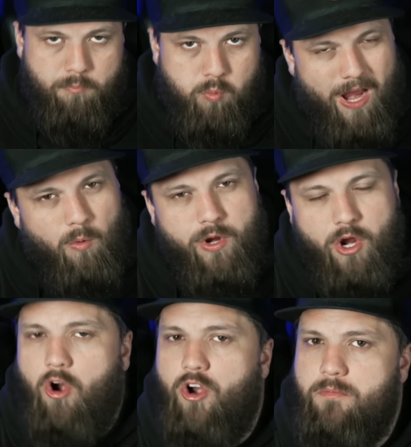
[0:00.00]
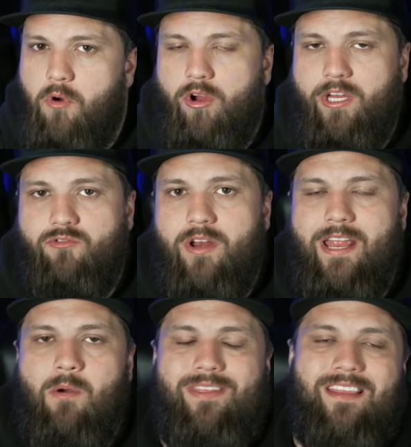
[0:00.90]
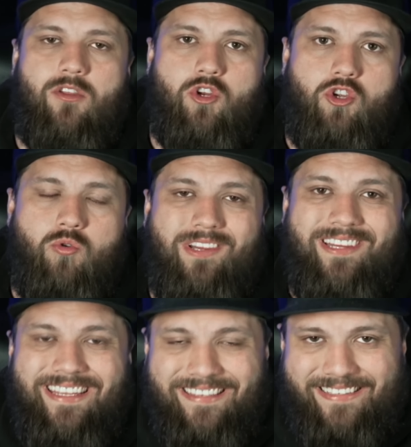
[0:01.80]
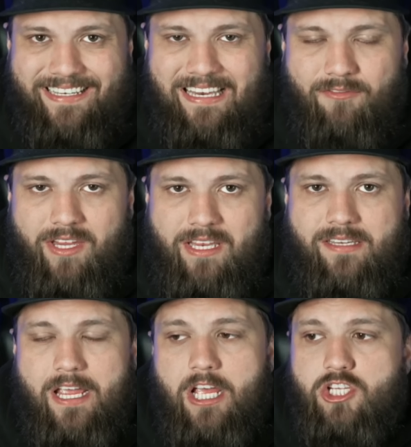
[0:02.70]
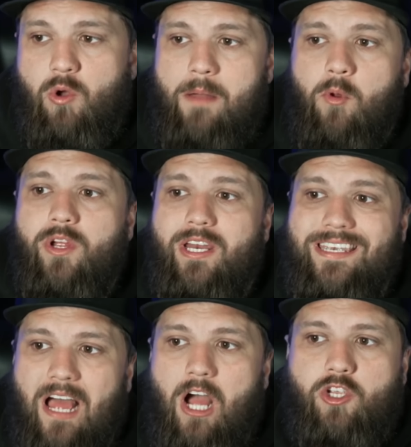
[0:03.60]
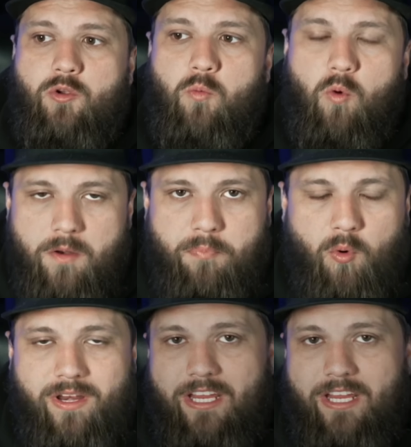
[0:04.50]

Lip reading: where we are in the markets right now, I think they're the 2 least significant. So I'm only going to dock you 1 point